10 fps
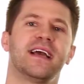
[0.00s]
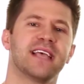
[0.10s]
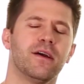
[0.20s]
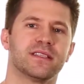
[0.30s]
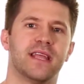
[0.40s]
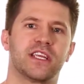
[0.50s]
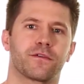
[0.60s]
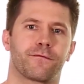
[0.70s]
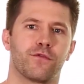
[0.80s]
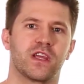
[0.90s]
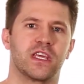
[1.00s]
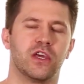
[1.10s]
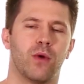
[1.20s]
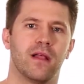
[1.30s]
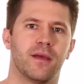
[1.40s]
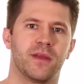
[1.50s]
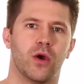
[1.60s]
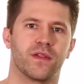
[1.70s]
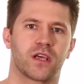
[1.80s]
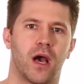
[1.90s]
guys, how does nature freak you out? Let me
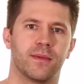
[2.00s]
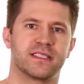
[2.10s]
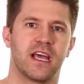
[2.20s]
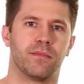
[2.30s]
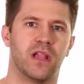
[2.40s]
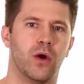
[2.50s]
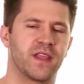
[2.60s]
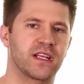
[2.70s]
know in the comments down below,